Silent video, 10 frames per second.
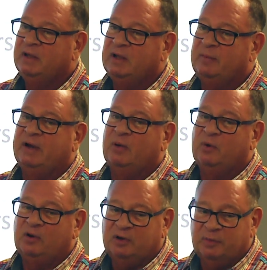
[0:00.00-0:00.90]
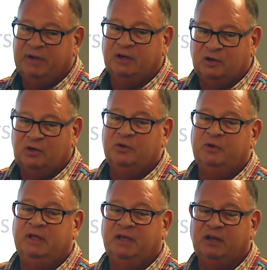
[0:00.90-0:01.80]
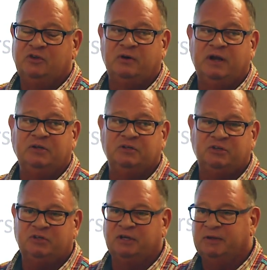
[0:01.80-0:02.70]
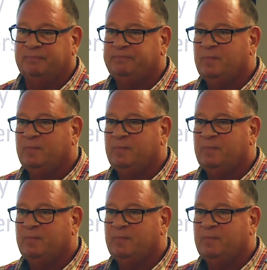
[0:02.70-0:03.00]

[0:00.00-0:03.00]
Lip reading: about welcoming, including, and transitioning.